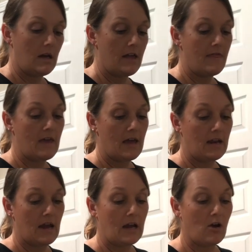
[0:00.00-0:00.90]
And then
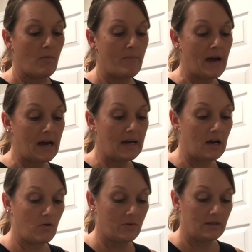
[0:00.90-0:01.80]
I go back
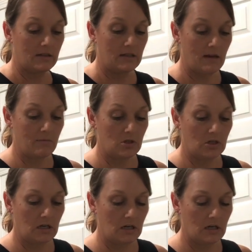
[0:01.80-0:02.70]
out with the same
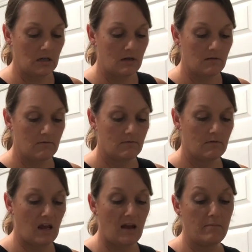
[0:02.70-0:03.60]
machine
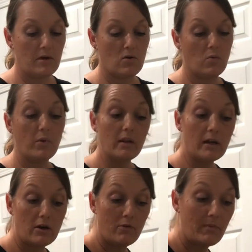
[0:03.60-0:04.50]
and milk
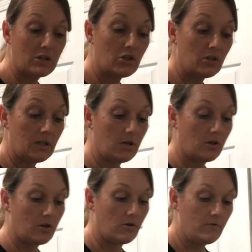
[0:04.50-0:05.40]
Willow, my Jersey
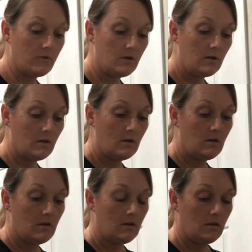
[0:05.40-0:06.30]
girl.
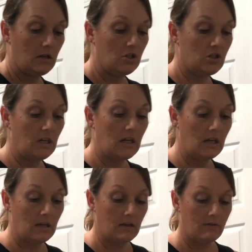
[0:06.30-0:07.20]
And she
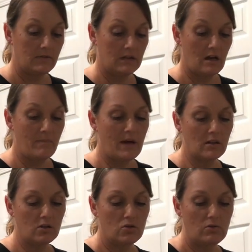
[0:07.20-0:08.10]
gives
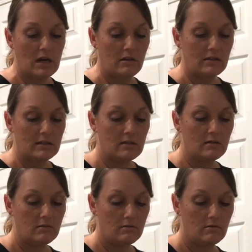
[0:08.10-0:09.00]
about 2 gallons
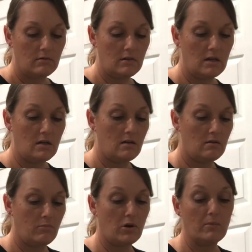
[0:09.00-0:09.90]
in
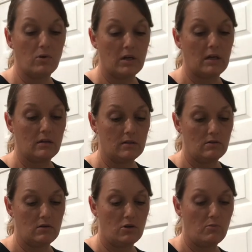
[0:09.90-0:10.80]
per milking, so
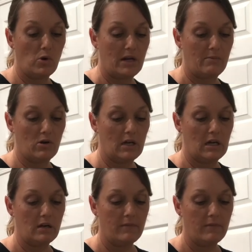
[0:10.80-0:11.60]
in her morning milking.